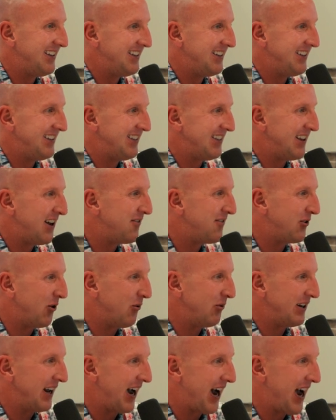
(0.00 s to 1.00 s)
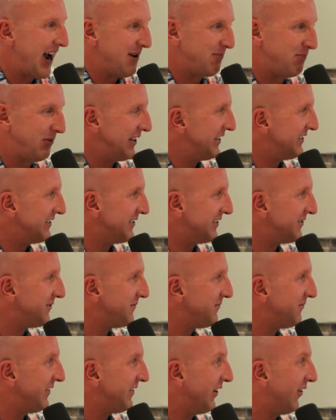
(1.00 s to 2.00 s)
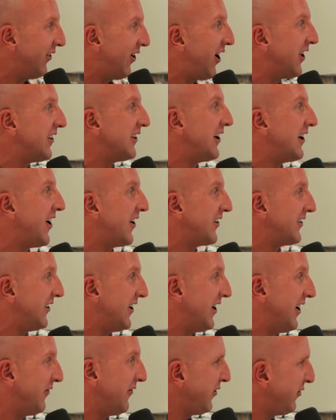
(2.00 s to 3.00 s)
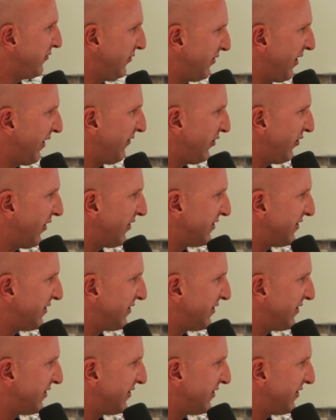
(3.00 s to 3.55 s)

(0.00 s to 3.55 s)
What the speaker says: love going to high places. Haleakala. Have you done the